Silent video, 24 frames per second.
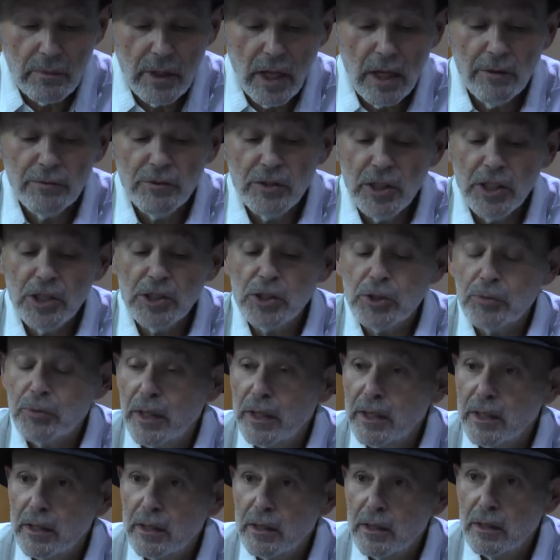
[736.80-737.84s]
of
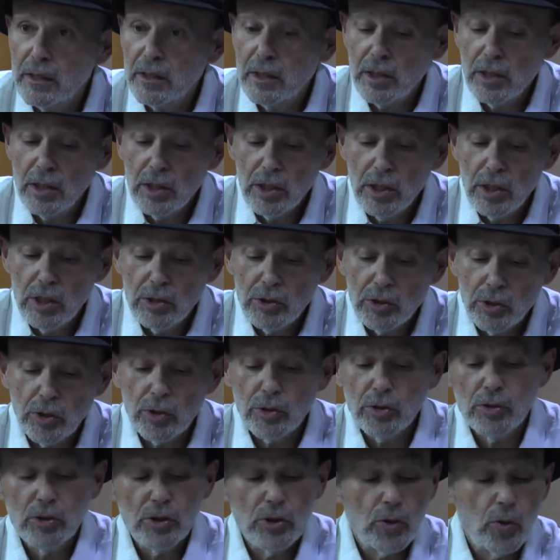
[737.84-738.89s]
Tishrei
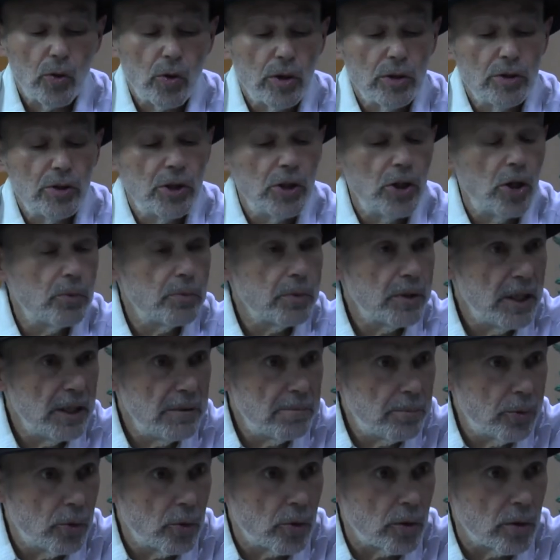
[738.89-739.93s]
turns towards Yom
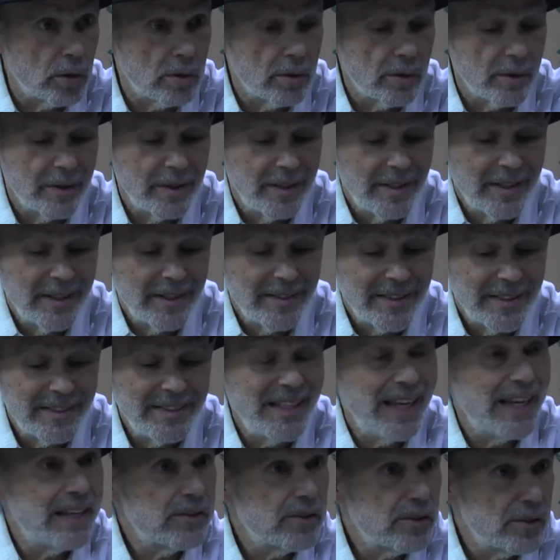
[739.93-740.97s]
Kippur, the
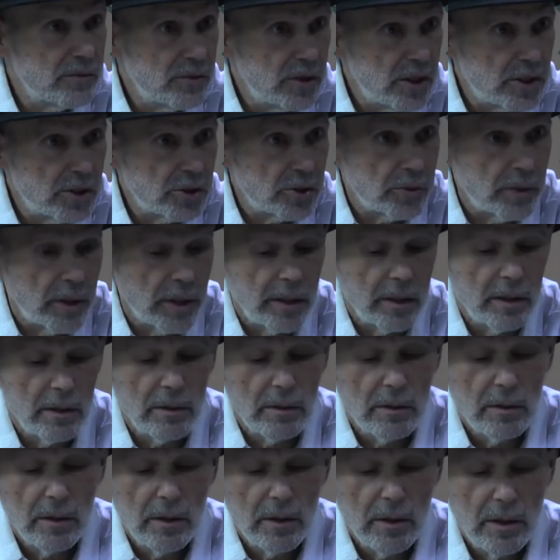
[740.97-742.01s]
10th of Tishrei,
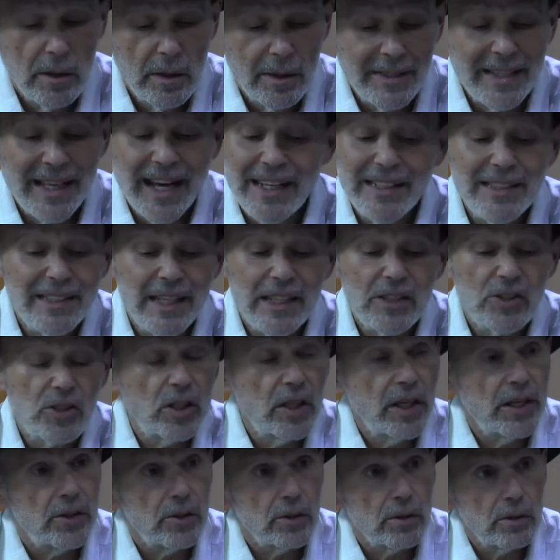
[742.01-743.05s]
nine days
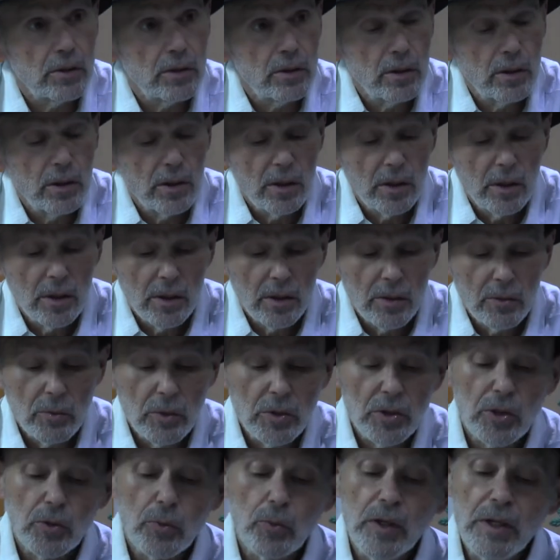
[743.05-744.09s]
later,
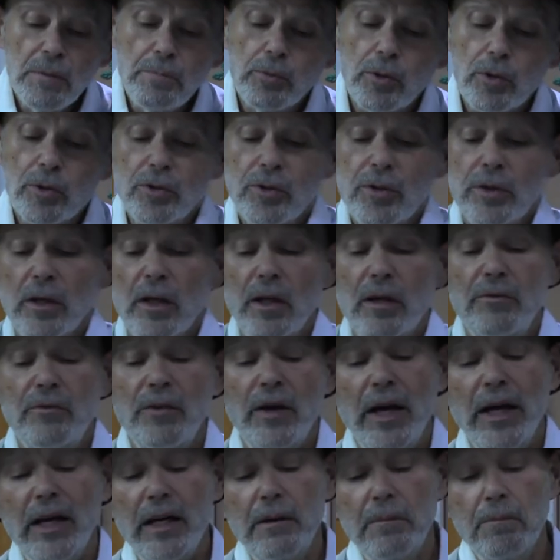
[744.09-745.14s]
with the rebirth of
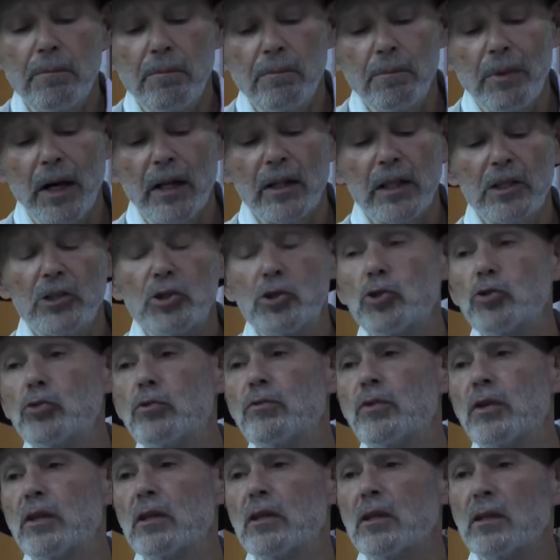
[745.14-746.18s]
a Bali
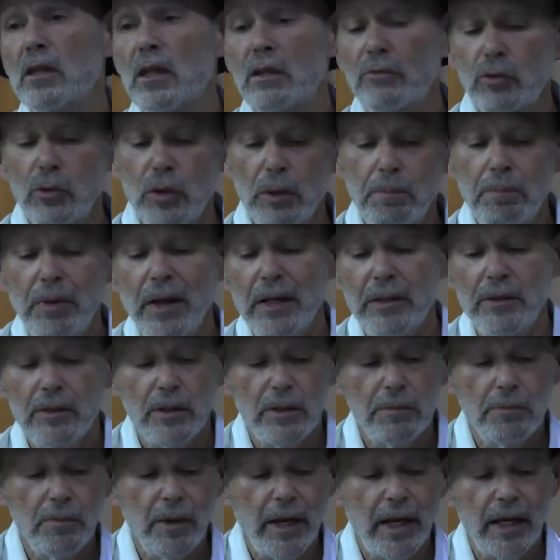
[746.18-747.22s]
Tshuva, of a
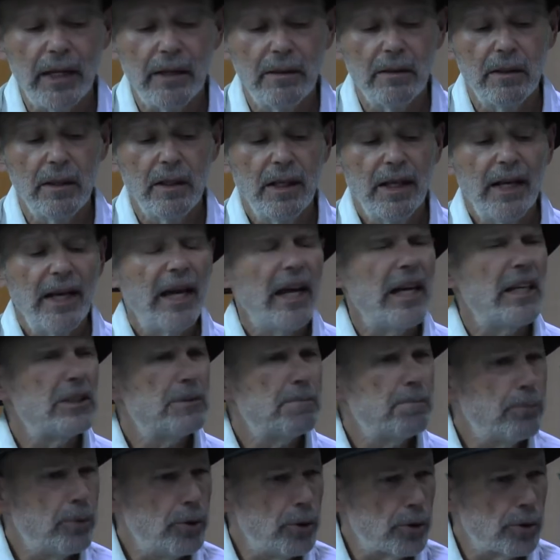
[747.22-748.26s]
repentant man, as
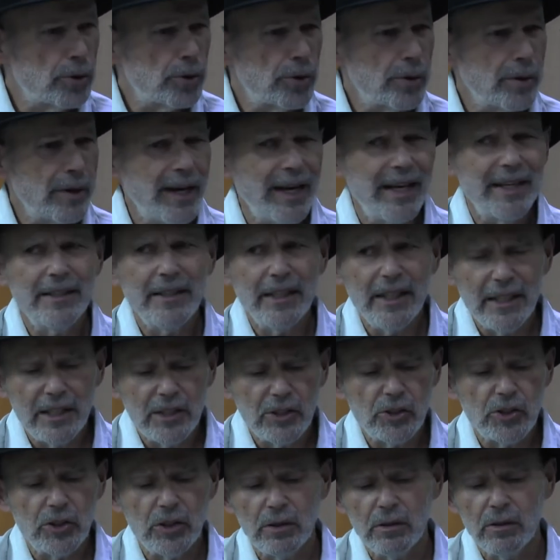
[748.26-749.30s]
pure and
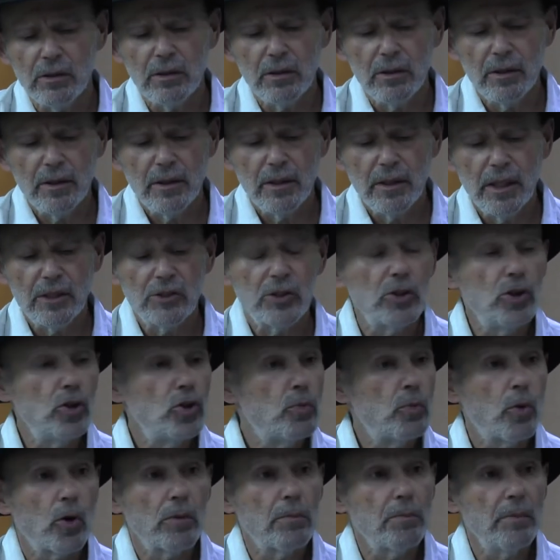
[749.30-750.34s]
innocent as a
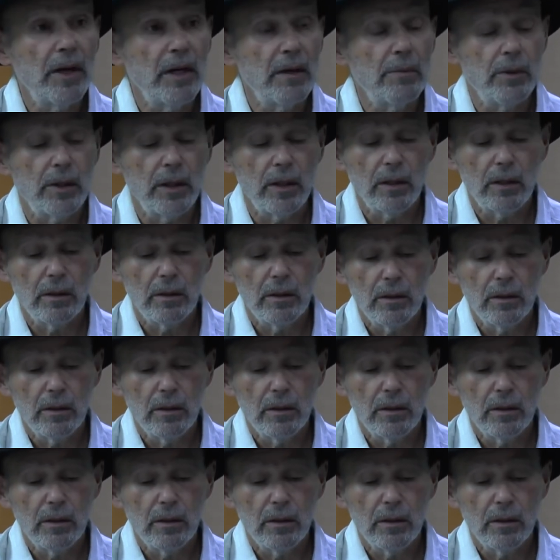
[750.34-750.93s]
newborn baby.